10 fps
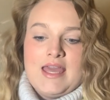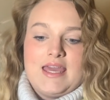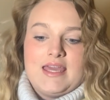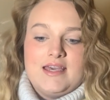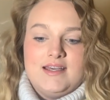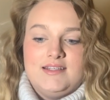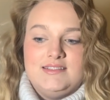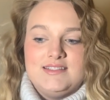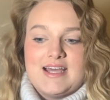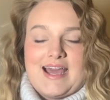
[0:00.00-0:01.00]

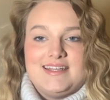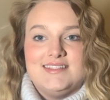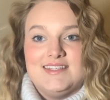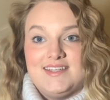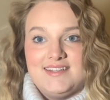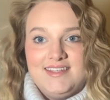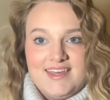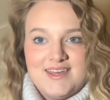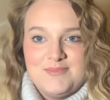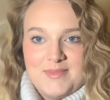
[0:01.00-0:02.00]
and I did
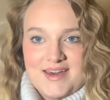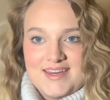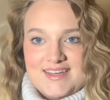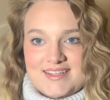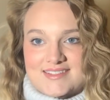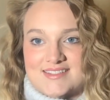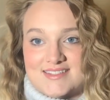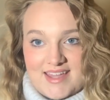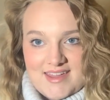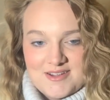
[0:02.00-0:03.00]
get my
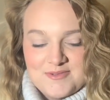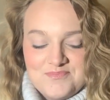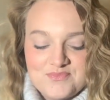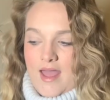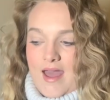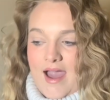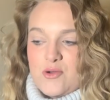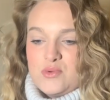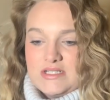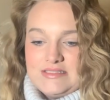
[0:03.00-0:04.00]
snake. I
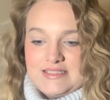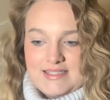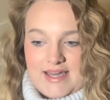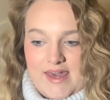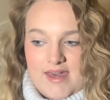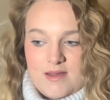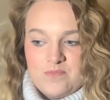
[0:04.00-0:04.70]
will say